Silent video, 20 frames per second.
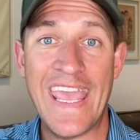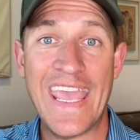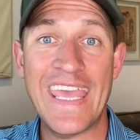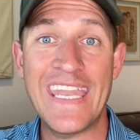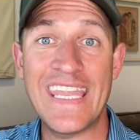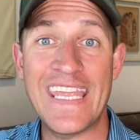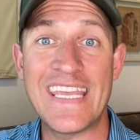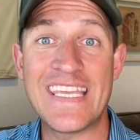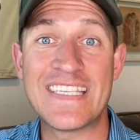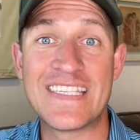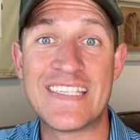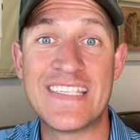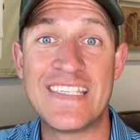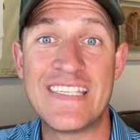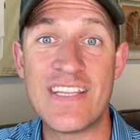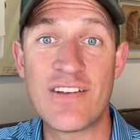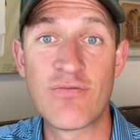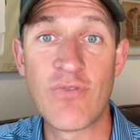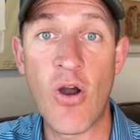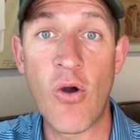it is
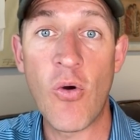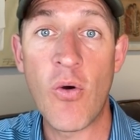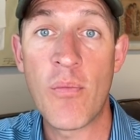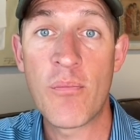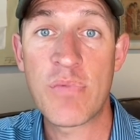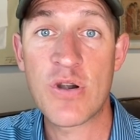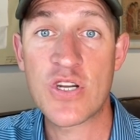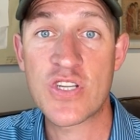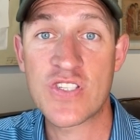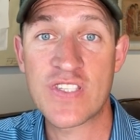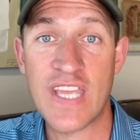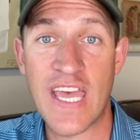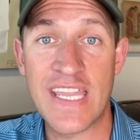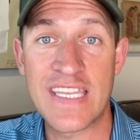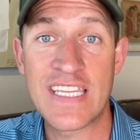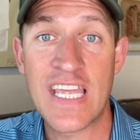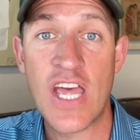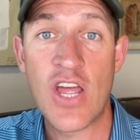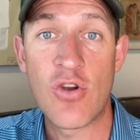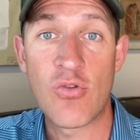
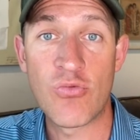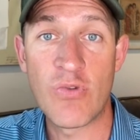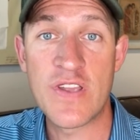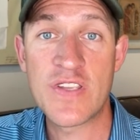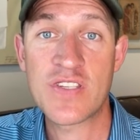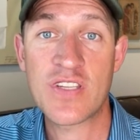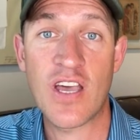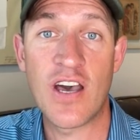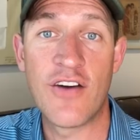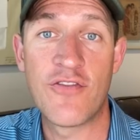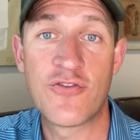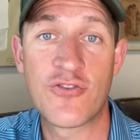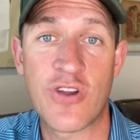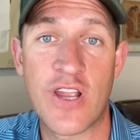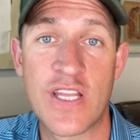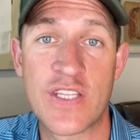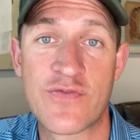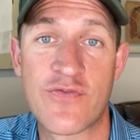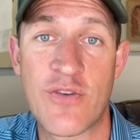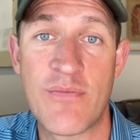0% risk of
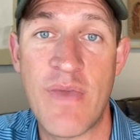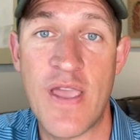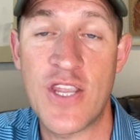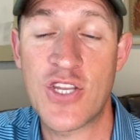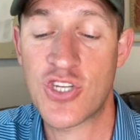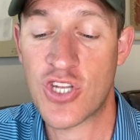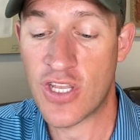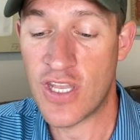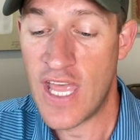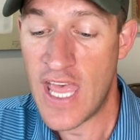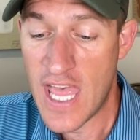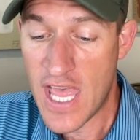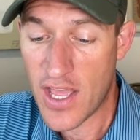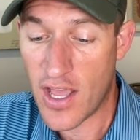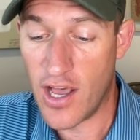transmitting,